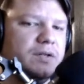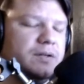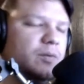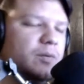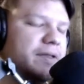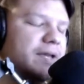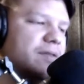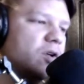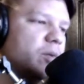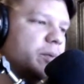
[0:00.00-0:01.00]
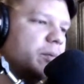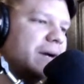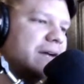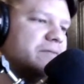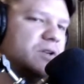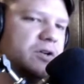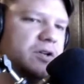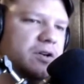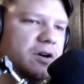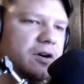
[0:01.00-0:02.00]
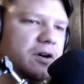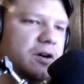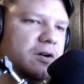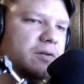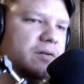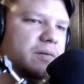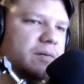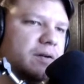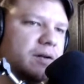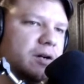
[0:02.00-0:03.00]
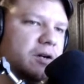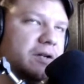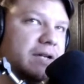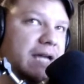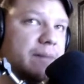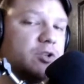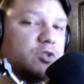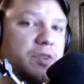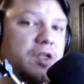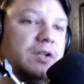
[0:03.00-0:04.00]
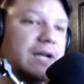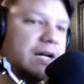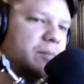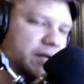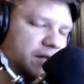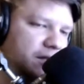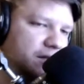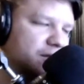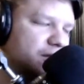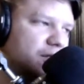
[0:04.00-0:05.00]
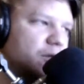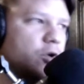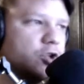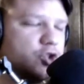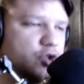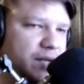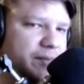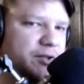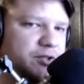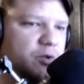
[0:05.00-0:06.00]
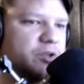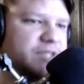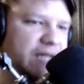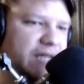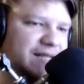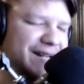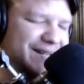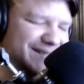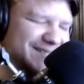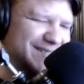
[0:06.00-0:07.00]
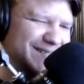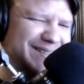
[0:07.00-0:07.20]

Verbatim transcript: Well, yeah, the only people buying VR gear are are, are gamers. gamers with a lot of money, or yeah. streamers, or psych addicts.